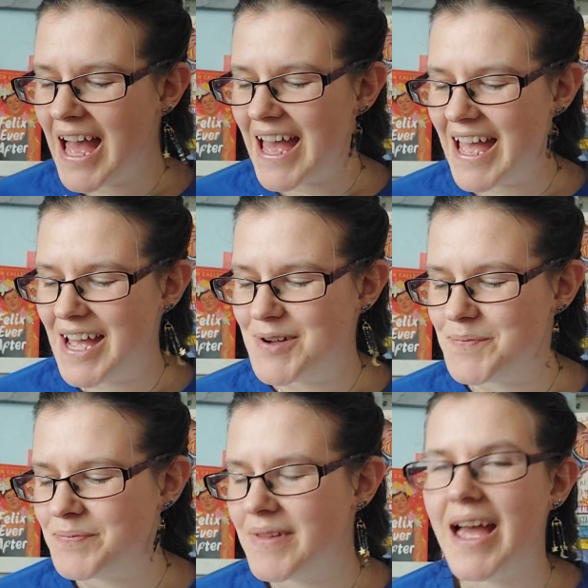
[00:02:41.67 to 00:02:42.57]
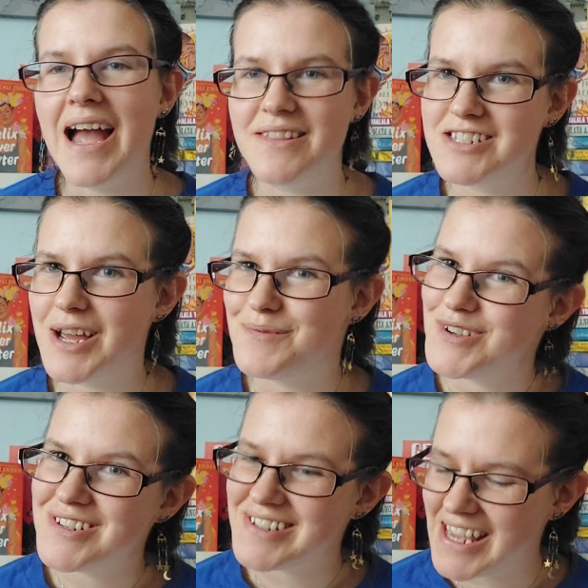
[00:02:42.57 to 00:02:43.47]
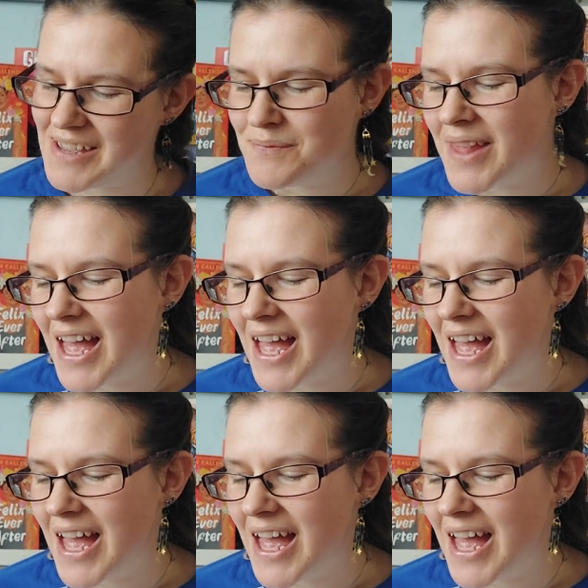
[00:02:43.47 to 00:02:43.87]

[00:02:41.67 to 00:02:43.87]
at the time fiance,